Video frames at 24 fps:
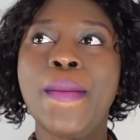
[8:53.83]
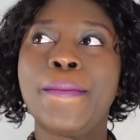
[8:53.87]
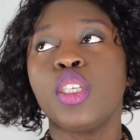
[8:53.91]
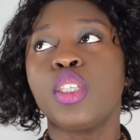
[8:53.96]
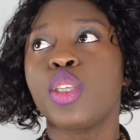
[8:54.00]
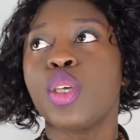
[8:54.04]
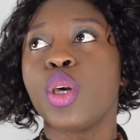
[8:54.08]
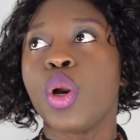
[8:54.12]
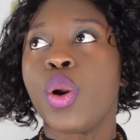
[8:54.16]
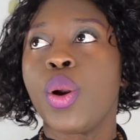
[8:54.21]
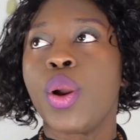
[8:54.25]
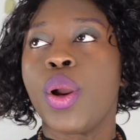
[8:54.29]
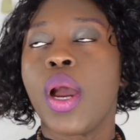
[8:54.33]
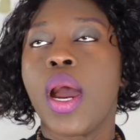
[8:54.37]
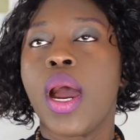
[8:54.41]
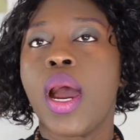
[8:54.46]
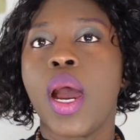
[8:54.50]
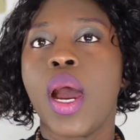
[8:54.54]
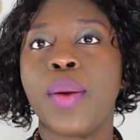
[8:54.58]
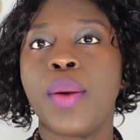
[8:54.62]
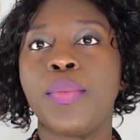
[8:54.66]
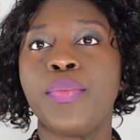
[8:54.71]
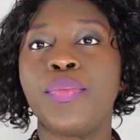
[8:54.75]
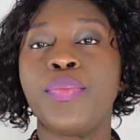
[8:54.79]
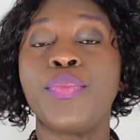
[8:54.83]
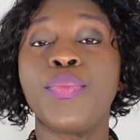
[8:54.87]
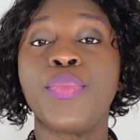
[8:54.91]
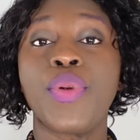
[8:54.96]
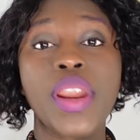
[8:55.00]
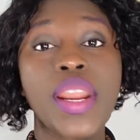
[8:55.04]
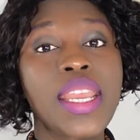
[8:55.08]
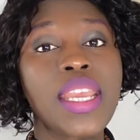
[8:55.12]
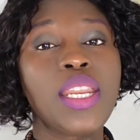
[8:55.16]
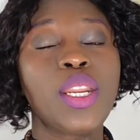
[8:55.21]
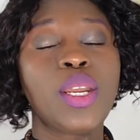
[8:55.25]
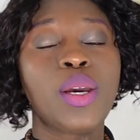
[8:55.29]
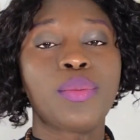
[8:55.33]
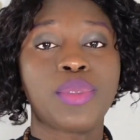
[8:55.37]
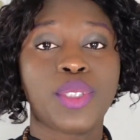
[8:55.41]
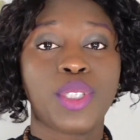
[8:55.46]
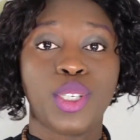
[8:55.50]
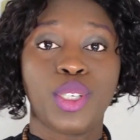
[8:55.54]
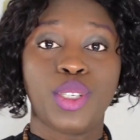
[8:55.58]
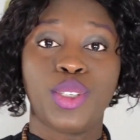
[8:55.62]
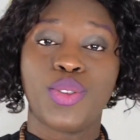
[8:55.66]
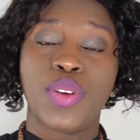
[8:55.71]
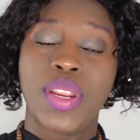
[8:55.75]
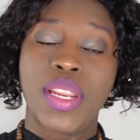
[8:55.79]
So bringing up
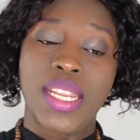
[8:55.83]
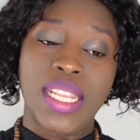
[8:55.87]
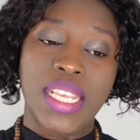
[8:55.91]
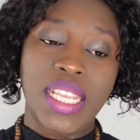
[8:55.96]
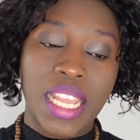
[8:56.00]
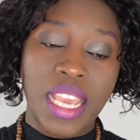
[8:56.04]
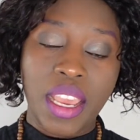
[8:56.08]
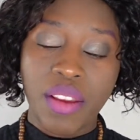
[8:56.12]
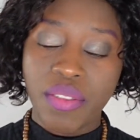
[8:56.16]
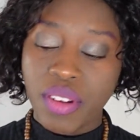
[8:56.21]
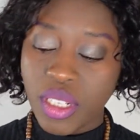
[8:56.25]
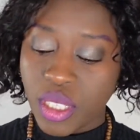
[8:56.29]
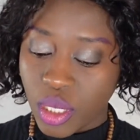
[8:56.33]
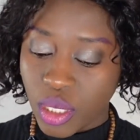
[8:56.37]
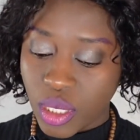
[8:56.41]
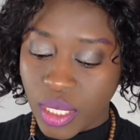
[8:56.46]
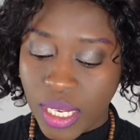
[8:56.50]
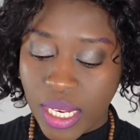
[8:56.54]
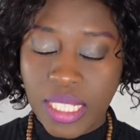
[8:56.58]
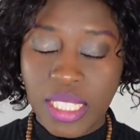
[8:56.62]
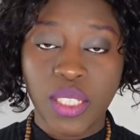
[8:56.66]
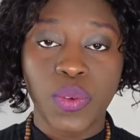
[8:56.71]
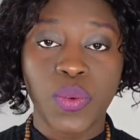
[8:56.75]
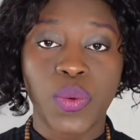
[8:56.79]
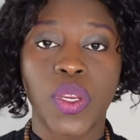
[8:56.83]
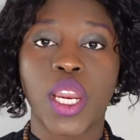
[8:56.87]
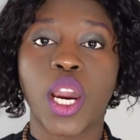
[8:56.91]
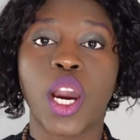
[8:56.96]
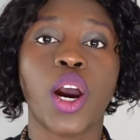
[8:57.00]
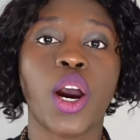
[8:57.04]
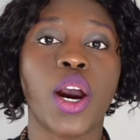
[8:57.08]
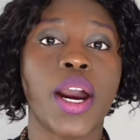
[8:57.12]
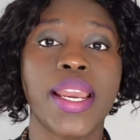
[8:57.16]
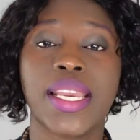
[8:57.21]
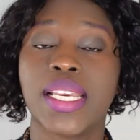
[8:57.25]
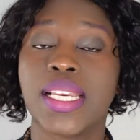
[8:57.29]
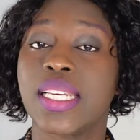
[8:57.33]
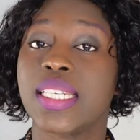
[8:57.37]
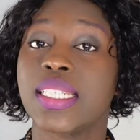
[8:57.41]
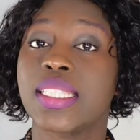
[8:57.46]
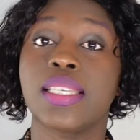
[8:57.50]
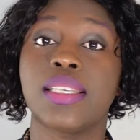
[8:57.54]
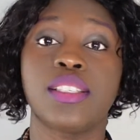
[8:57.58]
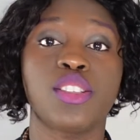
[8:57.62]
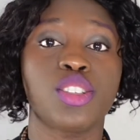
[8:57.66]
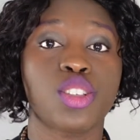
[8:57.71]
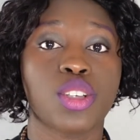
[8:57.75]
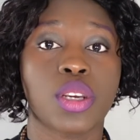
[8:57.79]
children in every society we are, I guess,
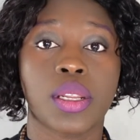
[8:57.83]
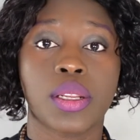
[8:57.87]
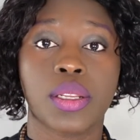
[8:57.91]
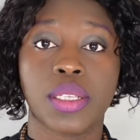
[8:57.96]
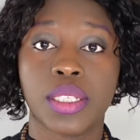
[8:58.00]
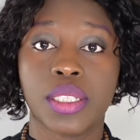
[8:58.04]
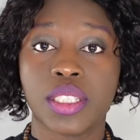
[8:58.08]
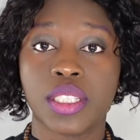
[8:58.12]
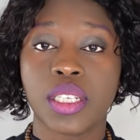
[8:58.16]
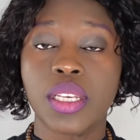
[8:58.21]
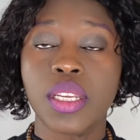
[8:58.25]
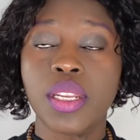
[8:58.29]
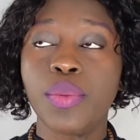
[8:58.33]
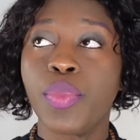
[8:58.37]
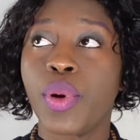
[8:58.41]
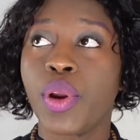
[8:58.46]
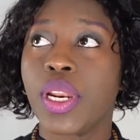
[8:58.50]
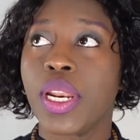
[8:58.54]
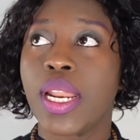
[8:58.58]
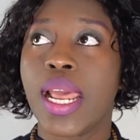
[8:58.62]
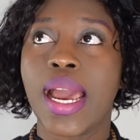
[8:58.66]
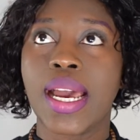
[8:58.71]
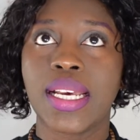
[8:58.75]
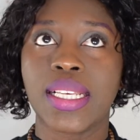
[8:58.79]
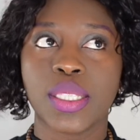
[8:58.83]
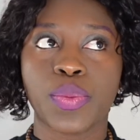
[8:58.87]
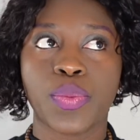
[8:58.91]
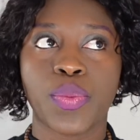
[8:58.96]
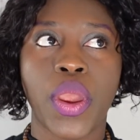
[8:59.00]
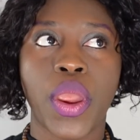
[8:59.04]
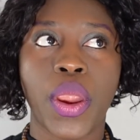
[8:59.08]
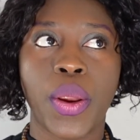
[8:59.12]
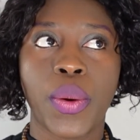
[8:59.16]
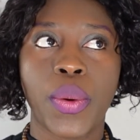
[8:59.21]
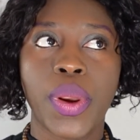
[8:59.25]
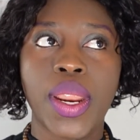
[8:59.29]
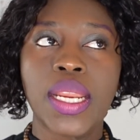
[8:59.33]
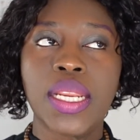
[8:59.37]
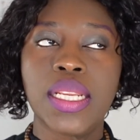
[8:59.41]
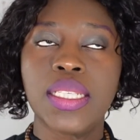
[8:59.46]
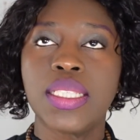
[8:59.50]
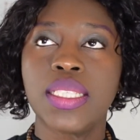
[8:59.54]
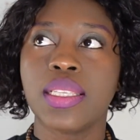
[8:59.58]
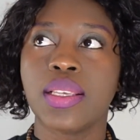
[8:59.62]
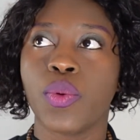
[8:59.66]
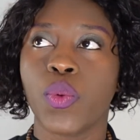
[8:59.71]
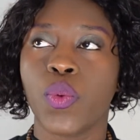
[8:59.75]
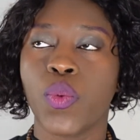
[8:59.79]
is challenging, but as
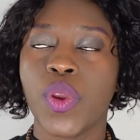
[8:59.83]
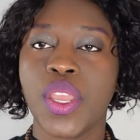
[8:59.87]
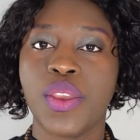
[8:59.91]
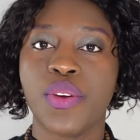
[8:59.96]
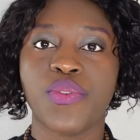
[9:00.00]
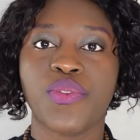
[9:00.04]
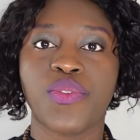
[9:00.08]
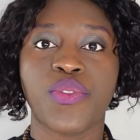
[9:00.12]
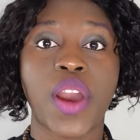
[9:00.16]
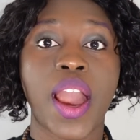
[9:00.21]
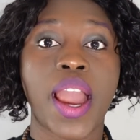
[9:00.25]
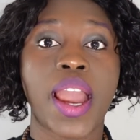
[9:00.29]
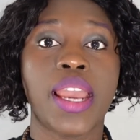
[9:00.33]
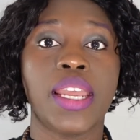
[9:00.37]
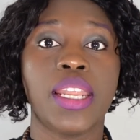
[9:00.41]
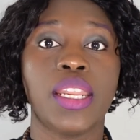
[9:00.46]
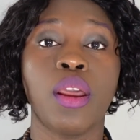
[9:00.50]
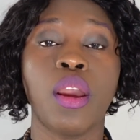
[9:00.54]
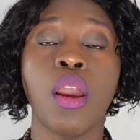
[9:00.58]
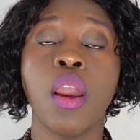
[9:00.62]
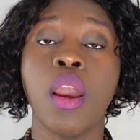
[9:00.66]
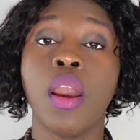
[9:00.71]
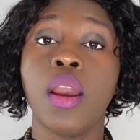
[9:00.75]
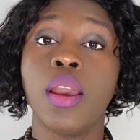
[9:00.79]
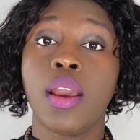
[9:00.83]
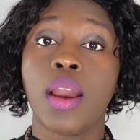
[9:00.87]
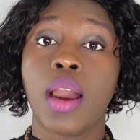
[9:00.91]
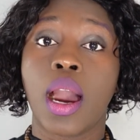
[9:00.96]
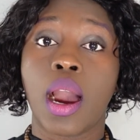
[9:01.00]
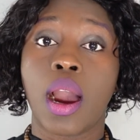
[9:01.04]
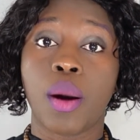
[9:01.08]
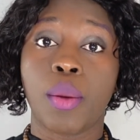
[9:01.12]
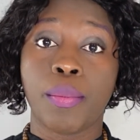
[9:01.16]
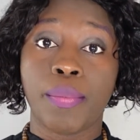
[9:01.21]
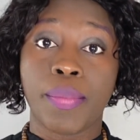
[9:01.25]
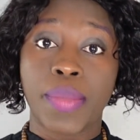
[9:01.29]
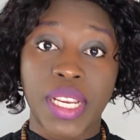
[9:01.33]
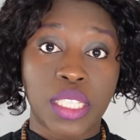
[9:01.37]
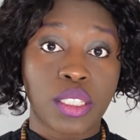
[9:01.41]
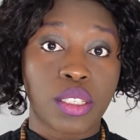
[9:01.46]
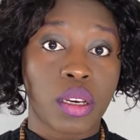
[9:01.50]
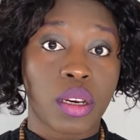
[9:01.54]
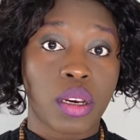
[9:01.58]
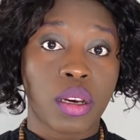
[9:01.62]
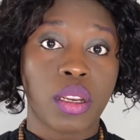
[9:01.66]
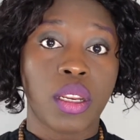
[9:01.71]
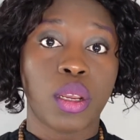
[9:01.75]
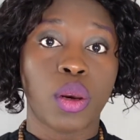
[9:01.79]
parents we find a
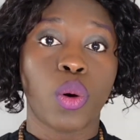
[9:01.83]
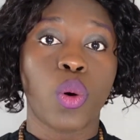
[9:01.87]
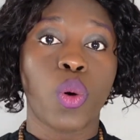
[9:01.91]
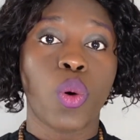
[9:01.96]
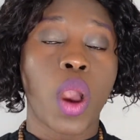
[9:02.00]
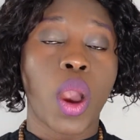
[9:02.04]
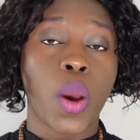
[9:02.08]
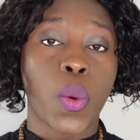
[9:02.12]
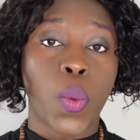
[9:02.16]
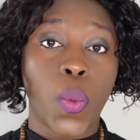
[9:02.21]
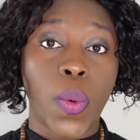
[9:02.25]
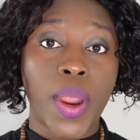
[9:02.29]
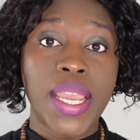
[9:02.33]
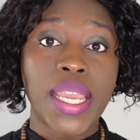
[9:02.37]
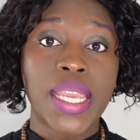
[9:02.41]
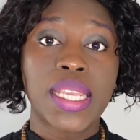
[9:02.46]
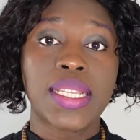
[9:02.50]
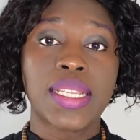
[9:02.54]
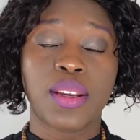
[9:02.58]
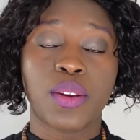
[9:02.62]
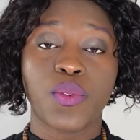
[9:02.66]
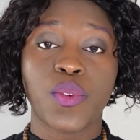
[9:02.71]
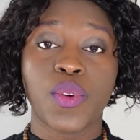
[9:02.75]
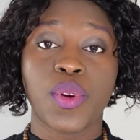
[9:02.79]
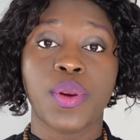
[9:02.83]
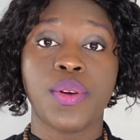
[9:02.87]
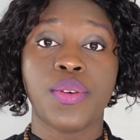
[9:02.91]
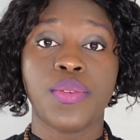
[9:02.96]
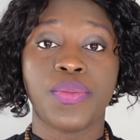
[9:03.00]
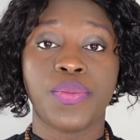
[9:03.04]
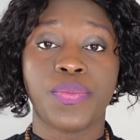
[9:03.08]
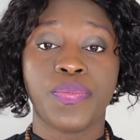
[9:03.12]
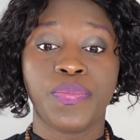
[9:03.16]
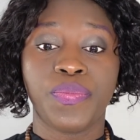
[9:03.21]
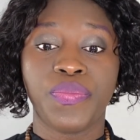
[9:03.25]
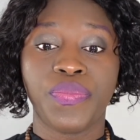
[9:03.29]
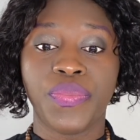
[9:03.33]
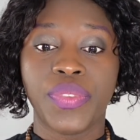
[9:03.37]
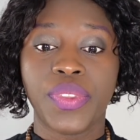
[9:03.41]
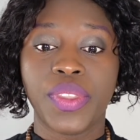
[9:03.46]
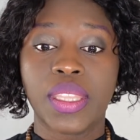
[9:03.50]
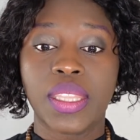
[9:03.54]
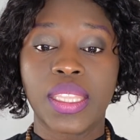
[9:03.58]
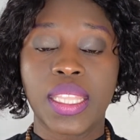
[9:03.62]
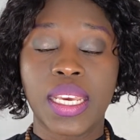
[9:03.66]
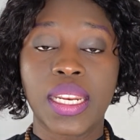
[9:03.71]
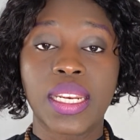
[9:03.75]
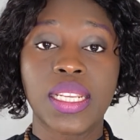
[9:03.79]
method or a way that